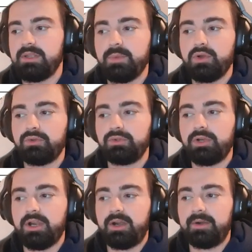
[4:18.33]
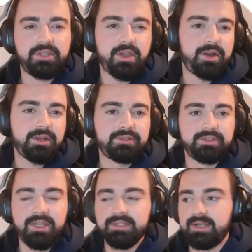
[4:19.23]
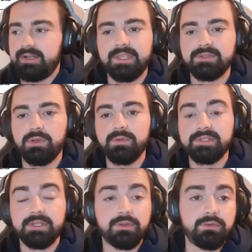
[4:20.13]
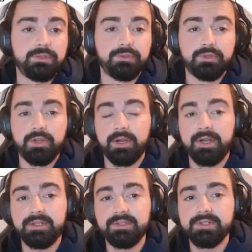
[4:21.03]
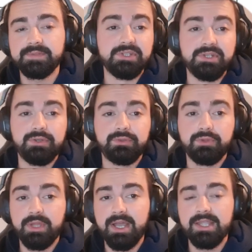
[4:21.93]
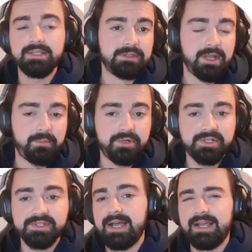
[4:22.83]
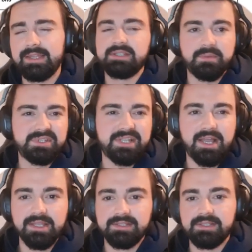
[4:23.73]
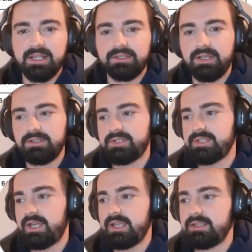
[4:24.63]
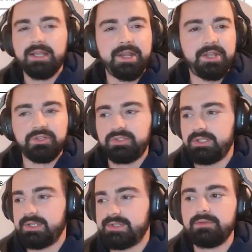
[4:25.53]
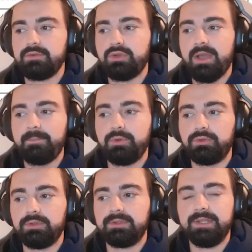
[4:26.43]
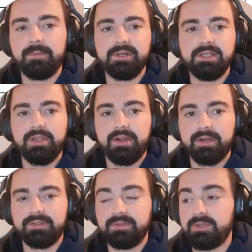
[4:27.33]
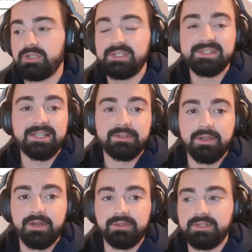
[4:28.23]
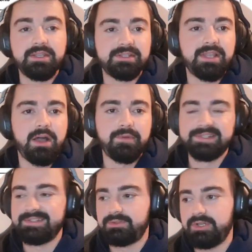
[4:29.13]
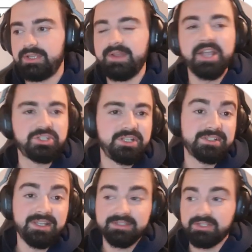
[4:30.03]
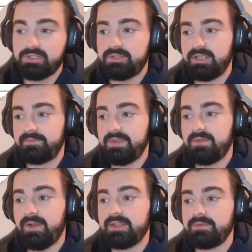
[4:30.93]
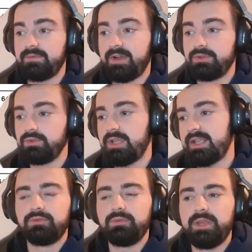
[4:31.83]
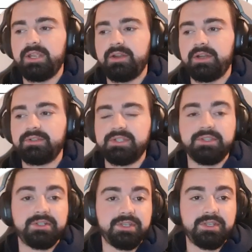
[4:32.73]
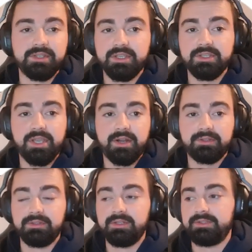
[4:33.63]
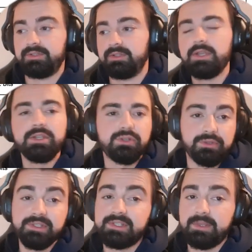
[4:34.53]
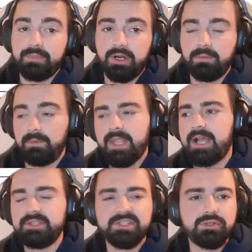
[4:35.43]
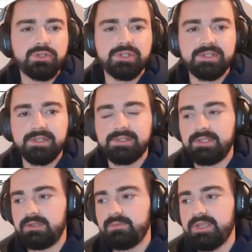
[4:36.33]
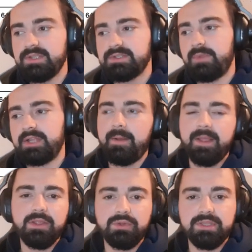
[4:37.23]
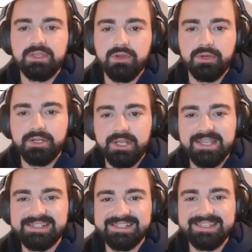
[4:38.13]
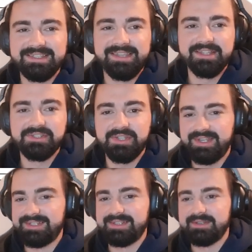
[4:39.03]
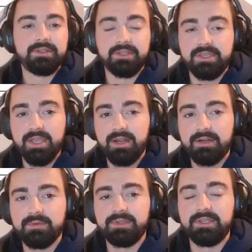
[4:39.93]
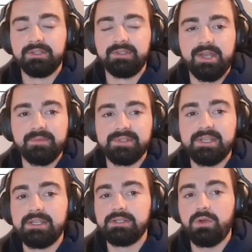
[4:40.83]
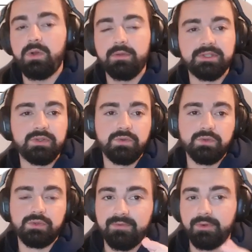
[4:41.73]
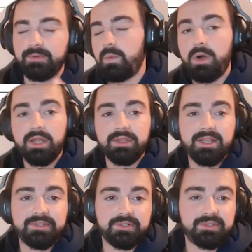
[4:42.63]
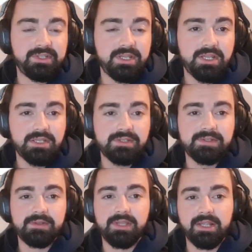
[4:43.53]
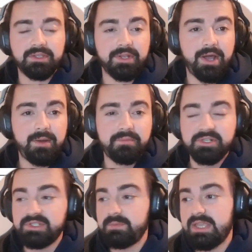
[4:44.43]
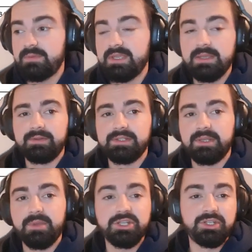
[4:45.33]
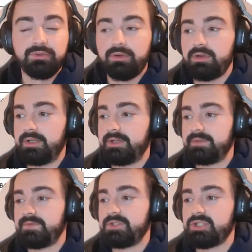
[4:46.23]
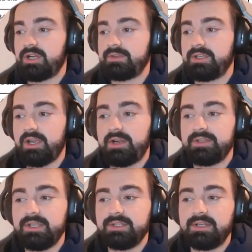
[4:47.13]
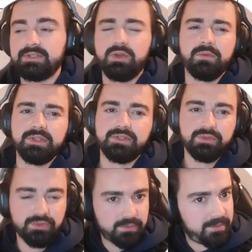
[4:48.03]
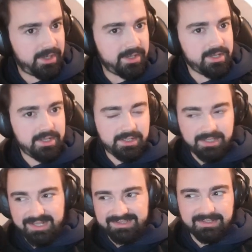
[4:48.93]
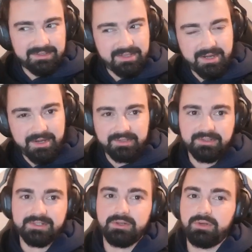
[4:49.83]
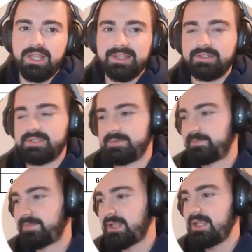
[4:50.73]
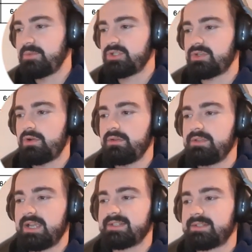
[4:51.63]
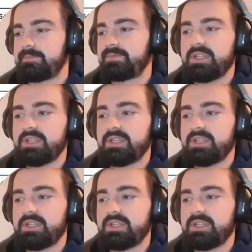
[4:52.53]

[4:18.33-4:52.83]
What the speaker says: Let me go to the char. Character data is always equal to the characters 0 to 9, numbers, and some signs like $sign and other things. You can put double character because it's not character. It's now a string. Actually, it's not a string. If I do that, too many characters in character literal. So this is a problem. And this is also 16 bits, but I don't think you're gonna exceed that size. The char data types is always used for the one letter things like the numbers maybe. As I mentioned earlier, the char data is always used by like the characters or letters. Let me just go next.